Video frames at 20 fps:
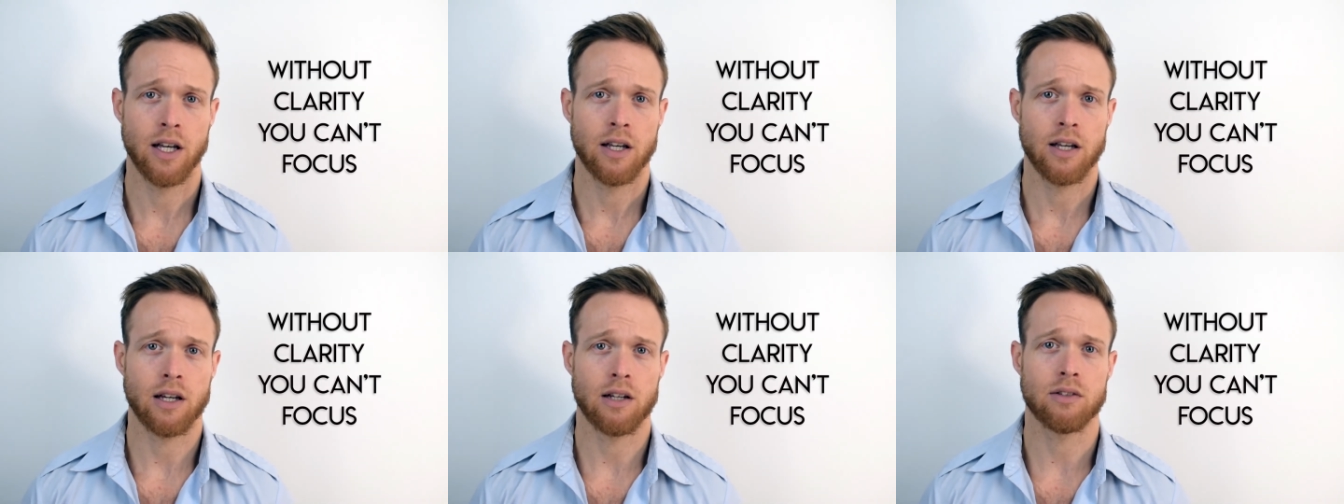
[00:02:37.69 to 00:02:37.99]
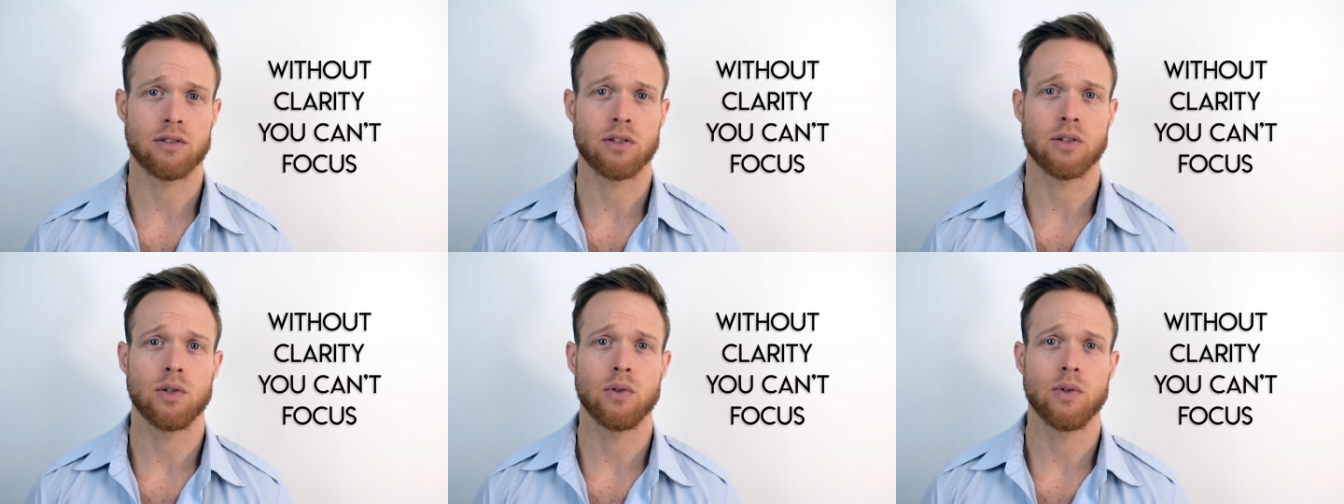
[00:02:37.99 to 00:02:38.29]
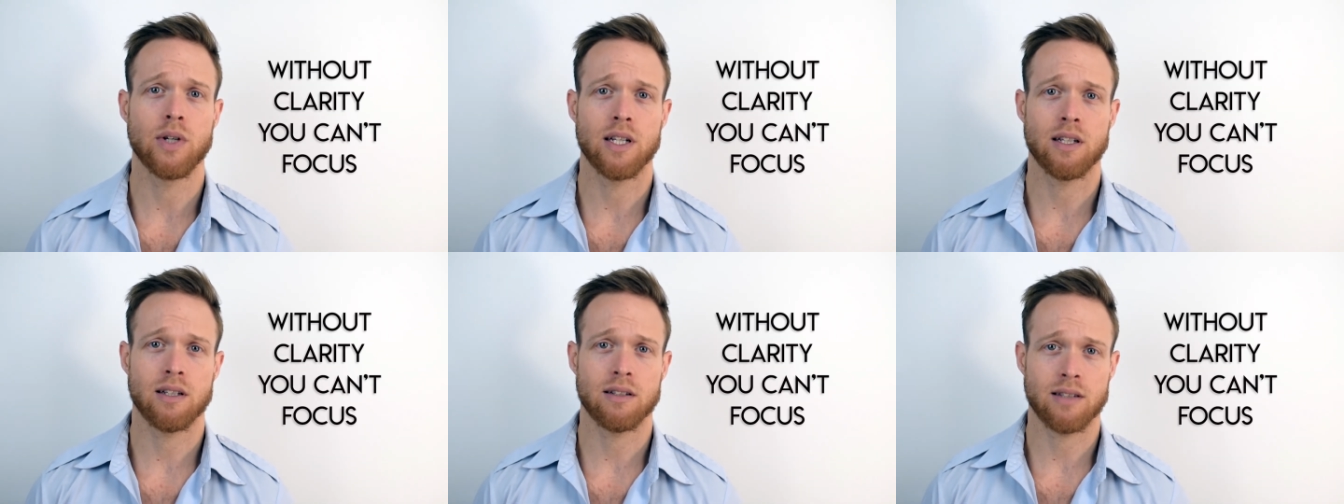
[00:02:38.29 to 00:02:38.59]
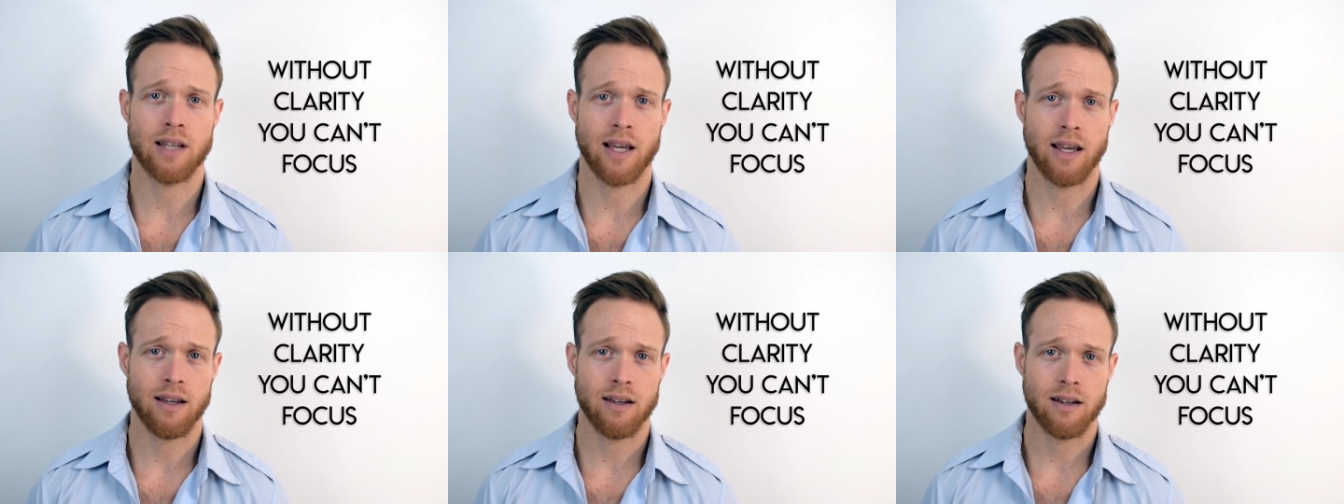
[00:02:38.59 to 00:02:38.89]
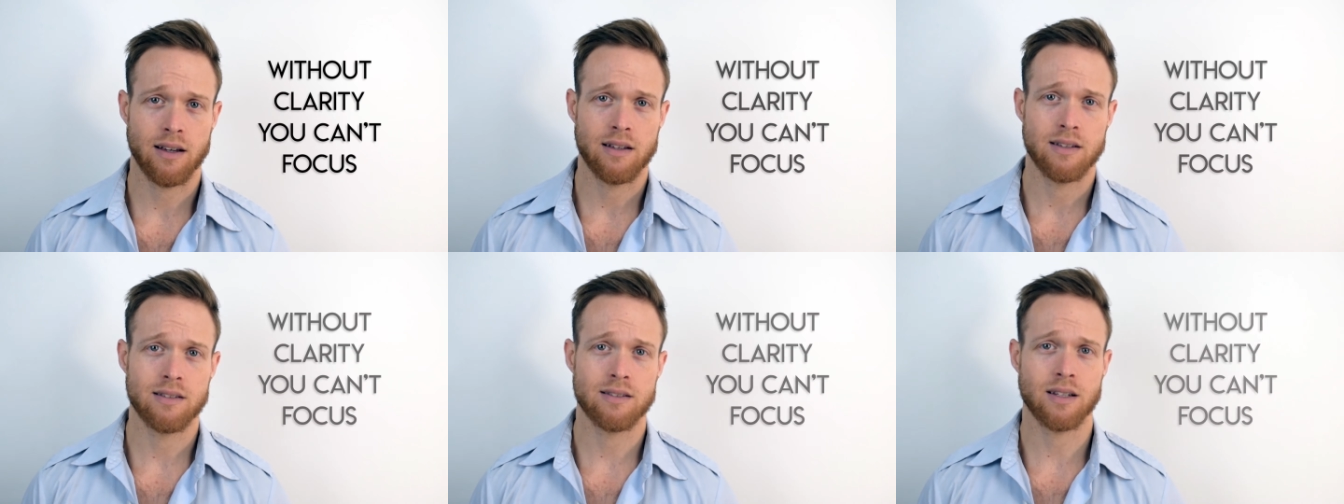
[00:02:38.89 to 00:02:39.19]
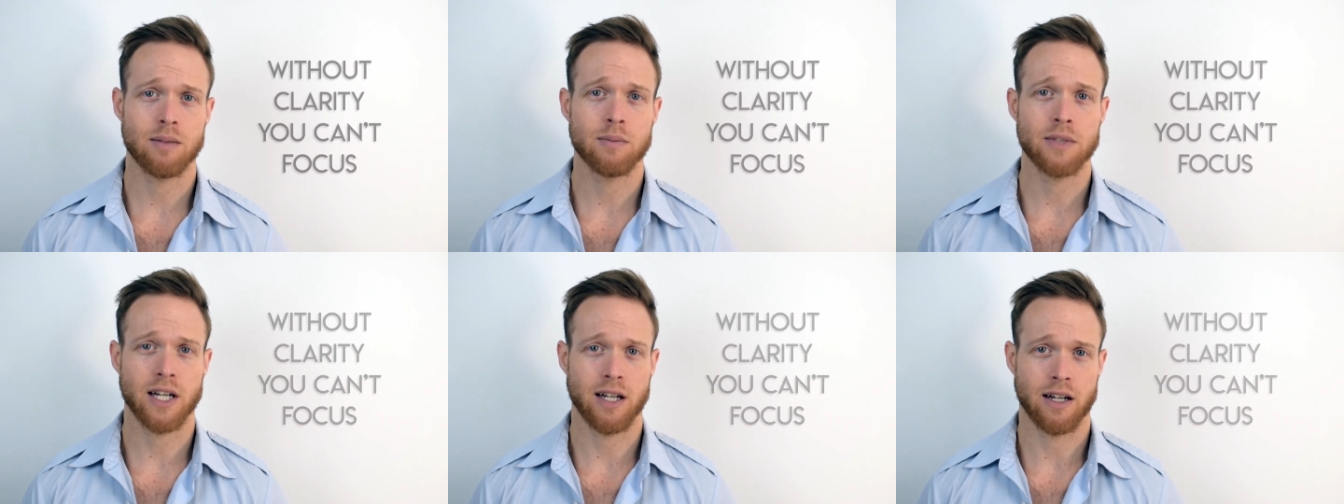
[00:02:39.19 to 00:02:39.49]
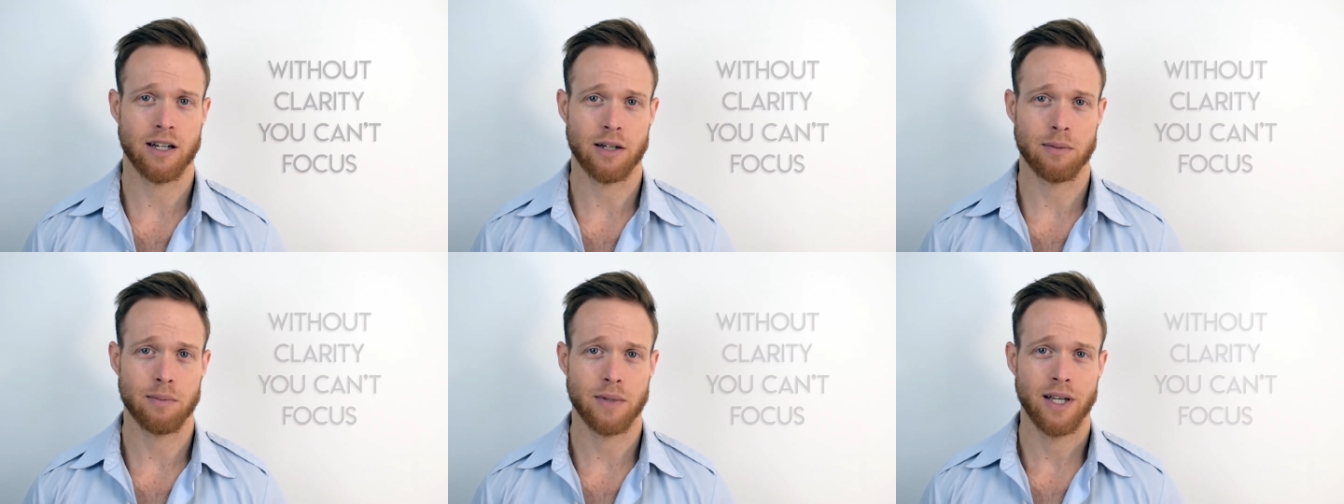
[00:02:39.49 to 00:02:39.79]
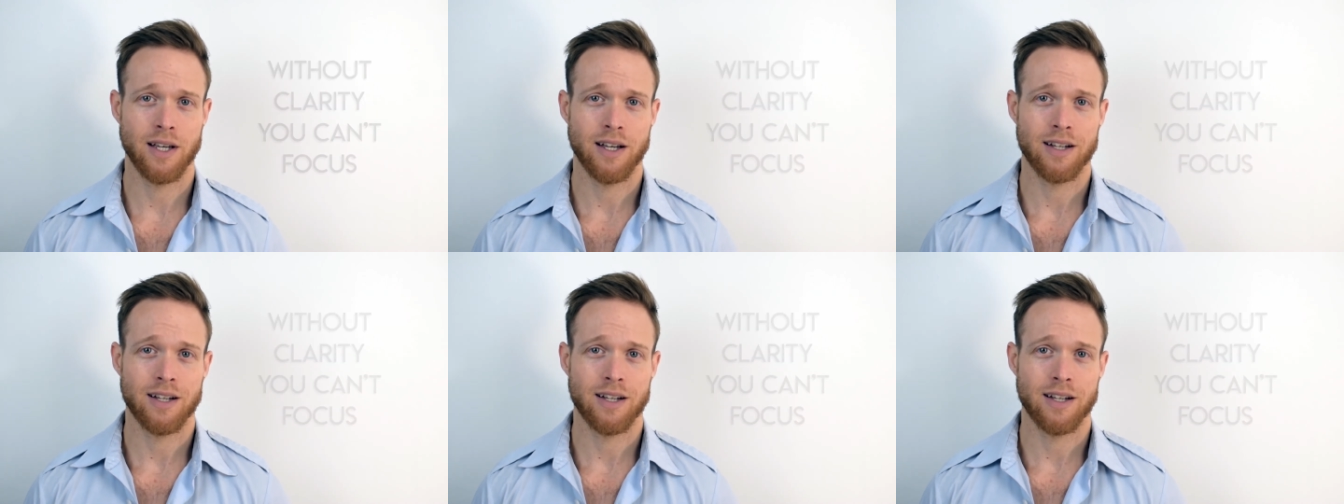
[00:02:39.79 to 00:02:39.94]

And so you need to take some time